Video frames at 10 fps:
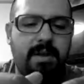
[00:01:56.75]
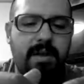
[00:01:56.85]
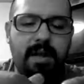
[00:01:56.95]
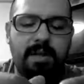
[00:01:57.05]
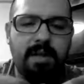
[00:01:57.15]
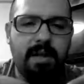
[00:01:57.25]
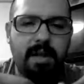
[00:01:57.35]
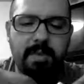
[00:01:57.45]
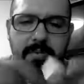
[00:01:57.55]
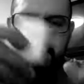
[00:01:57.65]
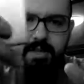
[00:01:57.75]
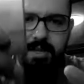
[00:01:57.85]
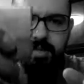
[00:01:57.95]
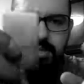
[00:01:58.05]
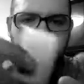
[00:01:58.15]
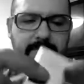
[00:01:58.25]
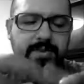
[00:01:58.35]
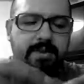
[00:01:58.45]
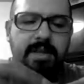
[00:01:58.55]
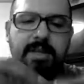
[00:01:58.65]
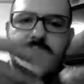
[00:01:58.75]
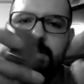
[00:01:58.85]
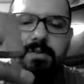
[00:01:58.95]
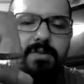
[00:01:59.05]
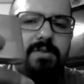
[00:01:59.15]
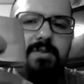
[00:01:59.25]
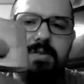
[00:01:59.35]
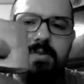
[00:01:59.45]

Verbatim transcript: I didn't come up with these simple tricks you just